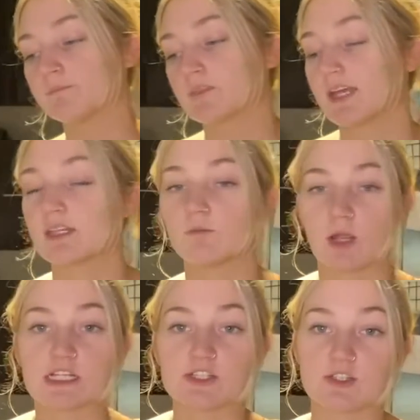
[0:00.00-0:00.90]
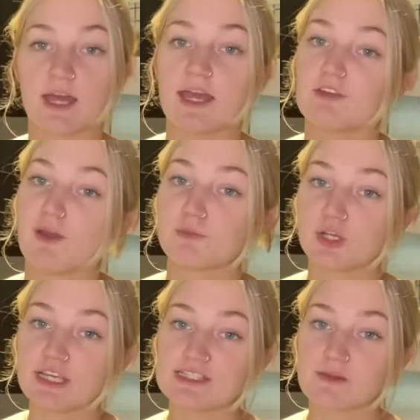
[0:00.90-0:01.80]
get them ready so that if I'm
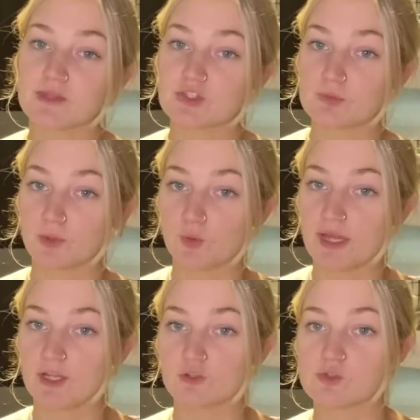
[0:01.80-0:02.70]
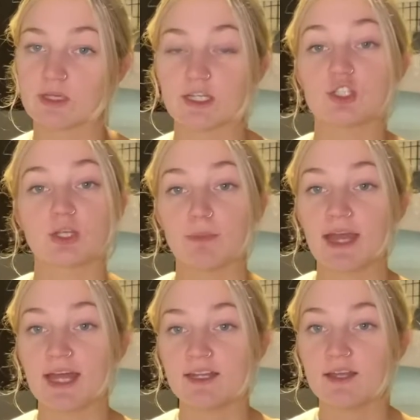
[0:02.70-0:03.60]
cooking something super quick or doing a sheet
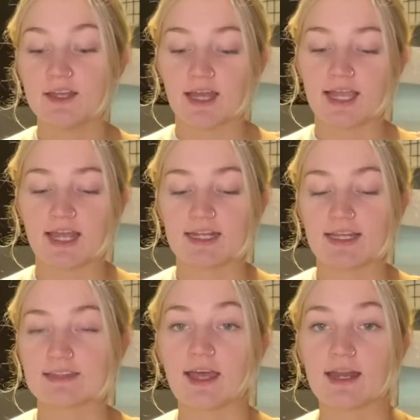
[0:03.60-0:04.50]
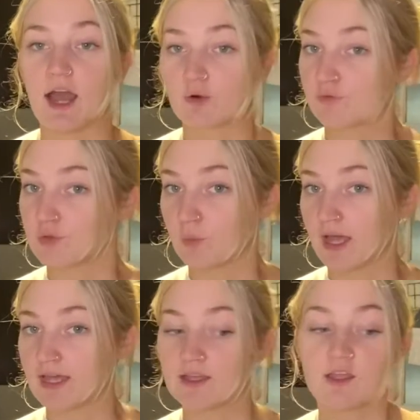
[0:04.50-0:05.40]
pan, I kind of get that out of the
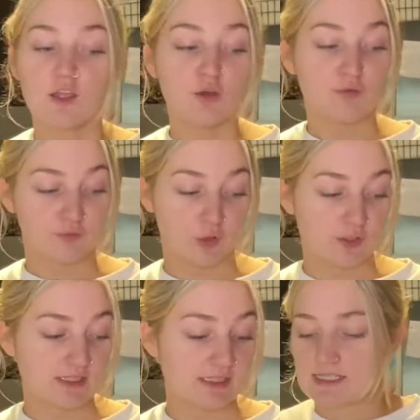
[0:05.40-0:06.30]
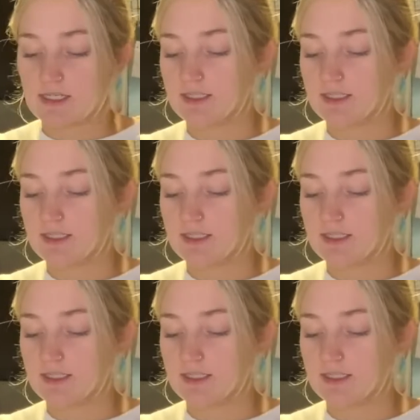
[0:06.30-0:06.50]
way first.